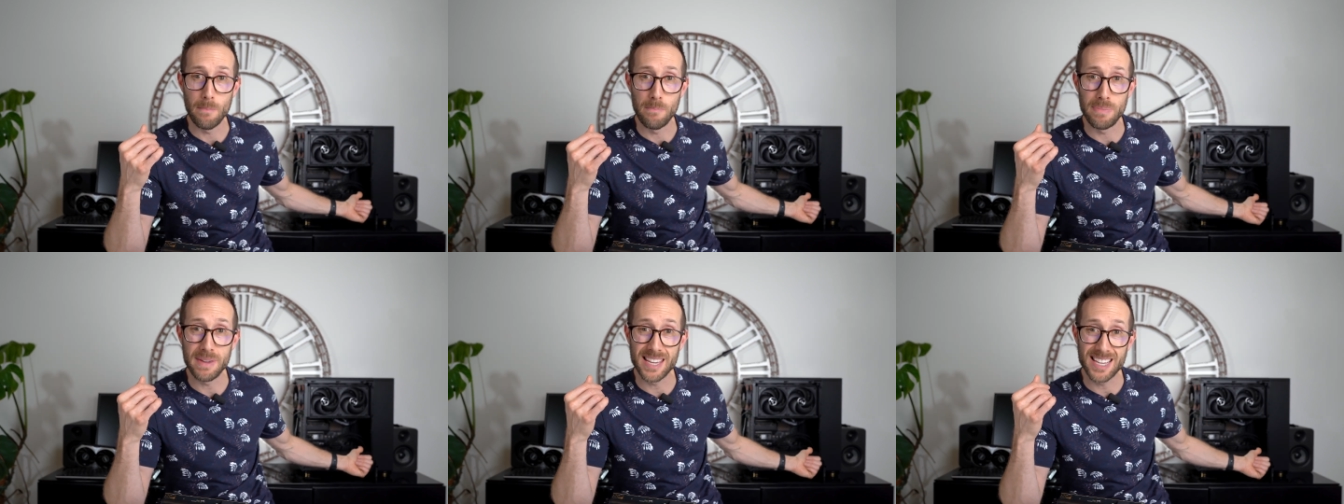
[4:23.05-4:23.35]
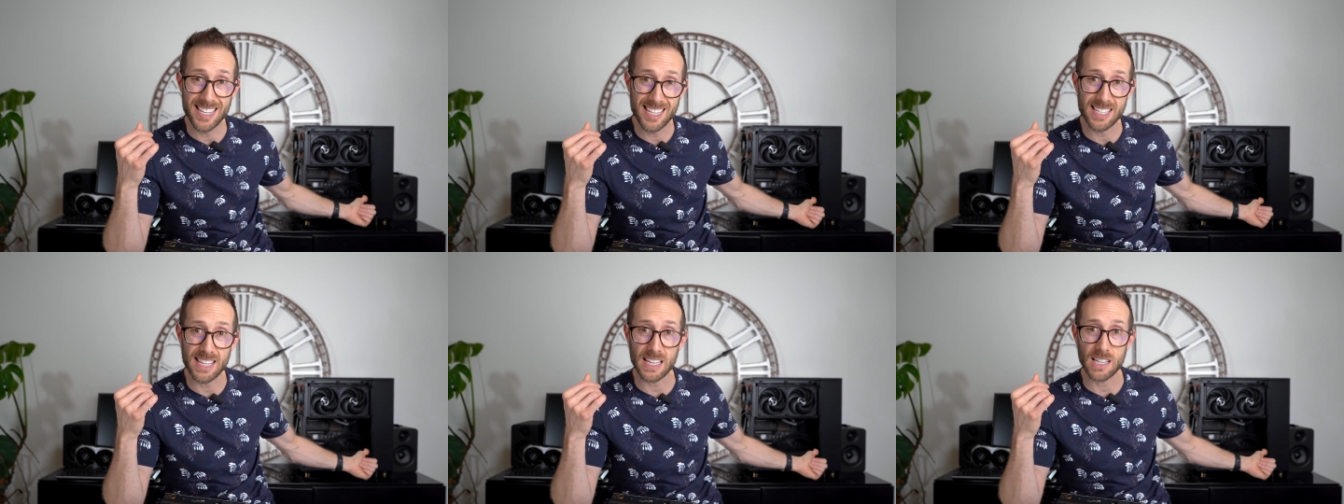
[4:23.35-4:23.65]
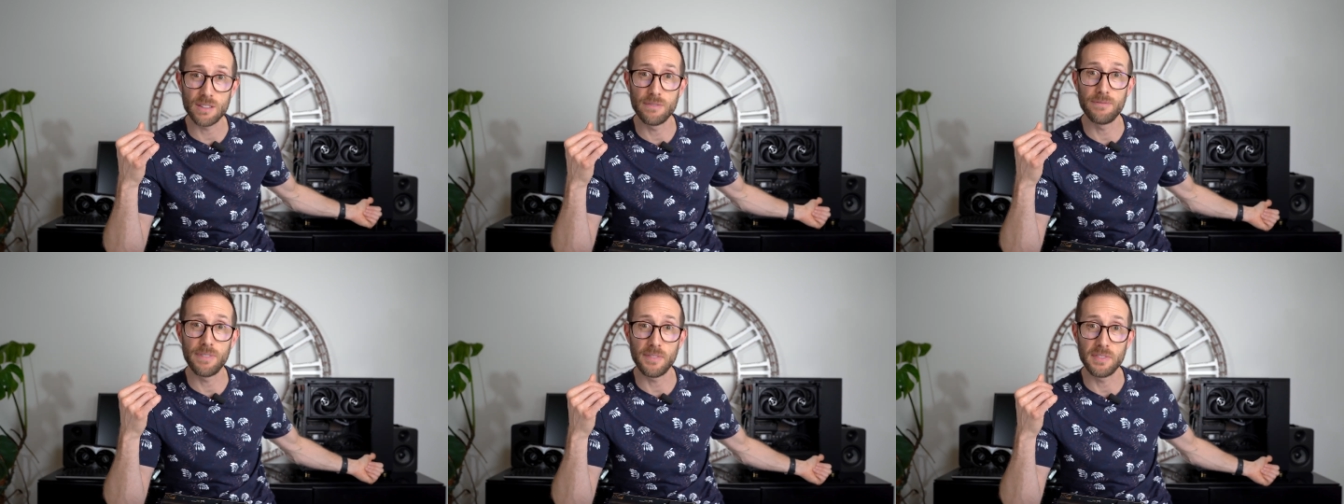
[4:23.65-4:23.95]
B
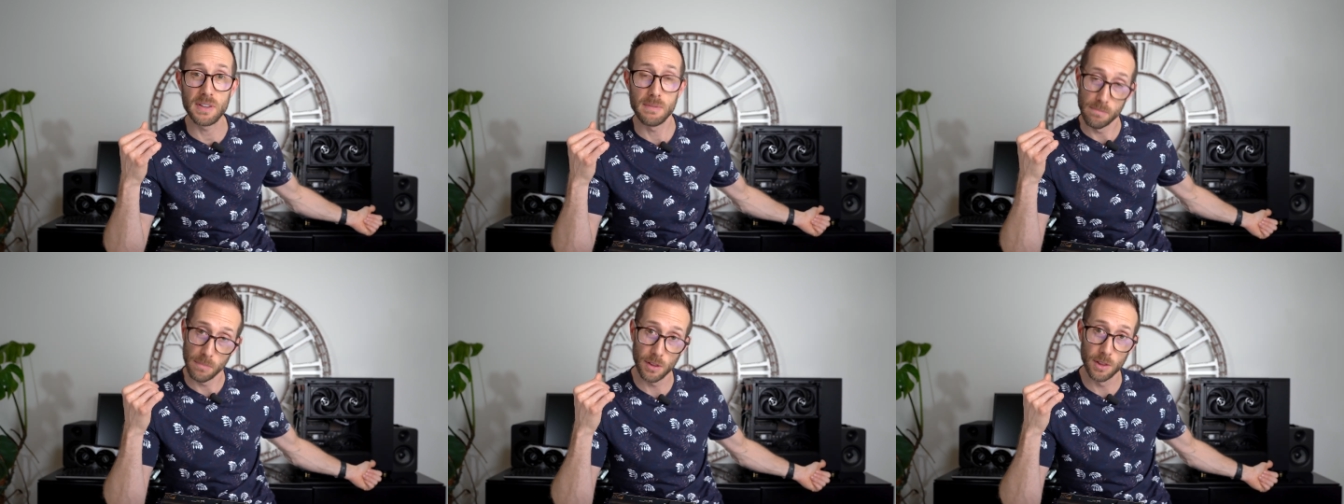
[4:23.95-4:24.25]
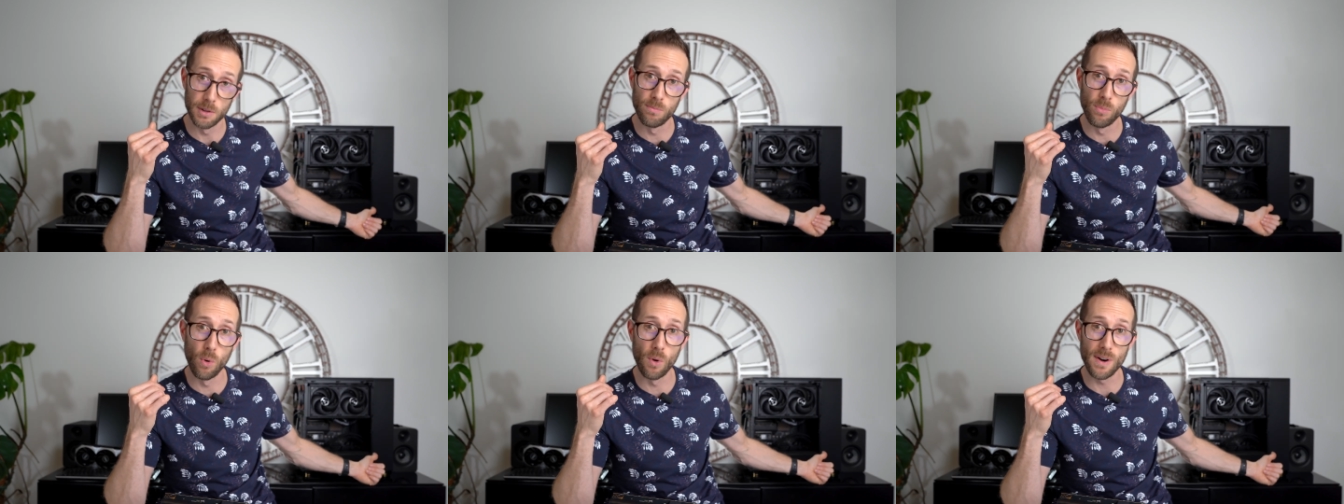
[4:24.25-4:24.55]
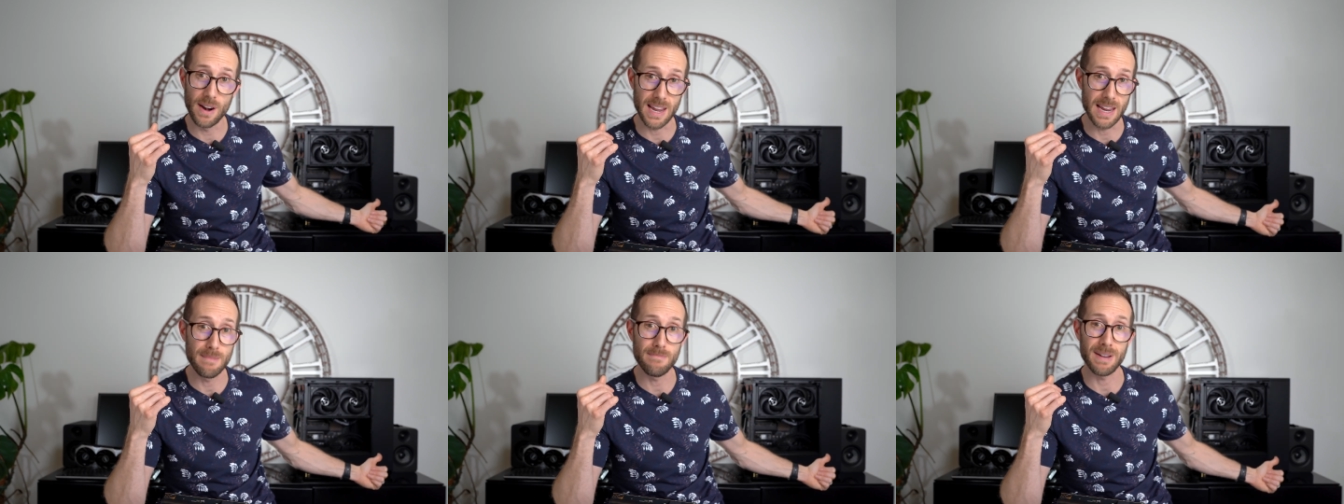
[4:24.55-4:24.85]
six fifty
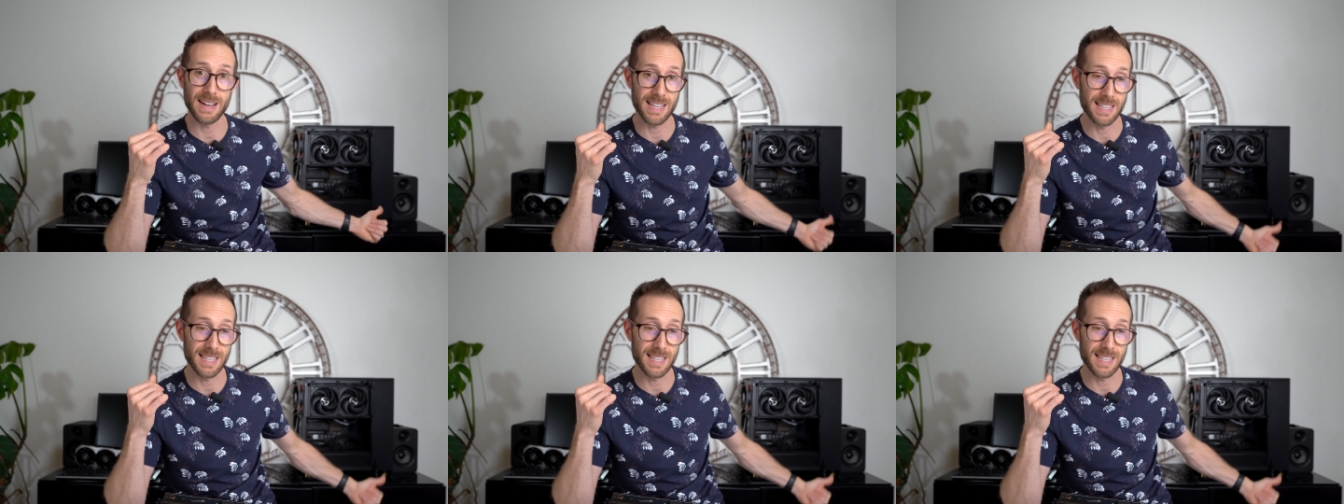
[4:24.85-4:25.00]
motherboard in my